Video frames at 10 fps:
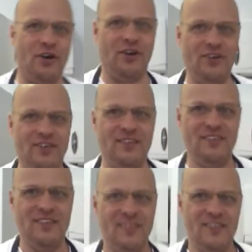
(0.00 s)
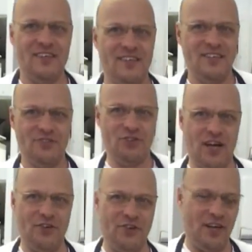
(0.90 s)
No, you're absolutely right. You're
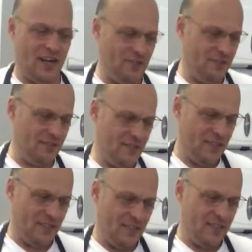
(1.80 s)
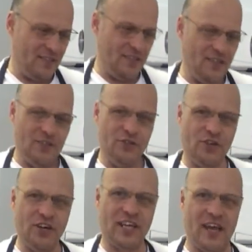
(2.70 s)
absolutely right. So,
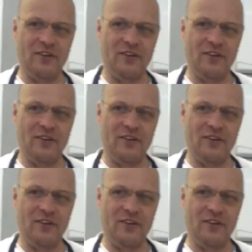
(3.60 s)
Phil,